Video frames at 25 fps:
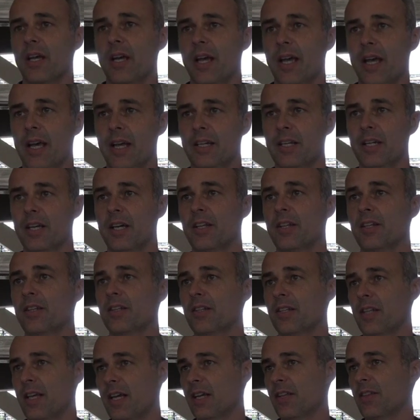and uh,
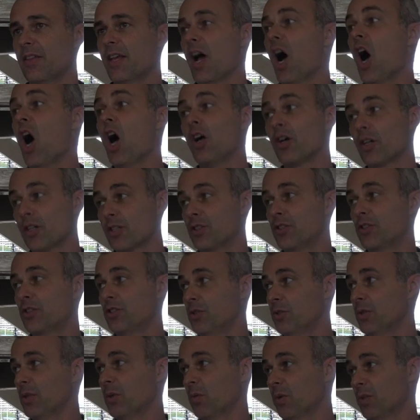they they all can
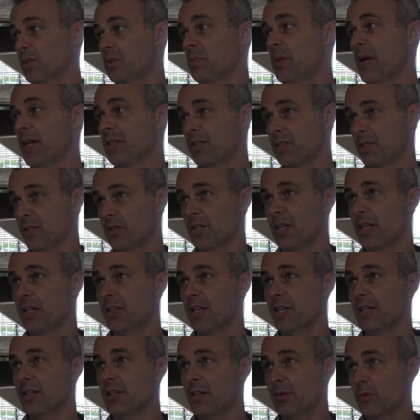shoot it, which makes it they,
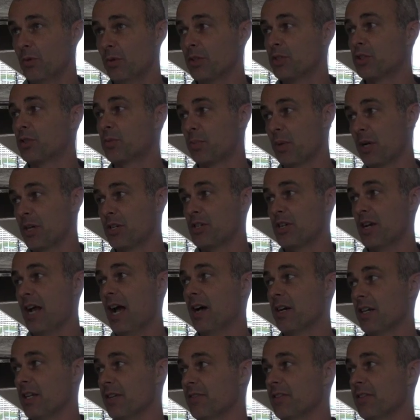they, they really spread you out.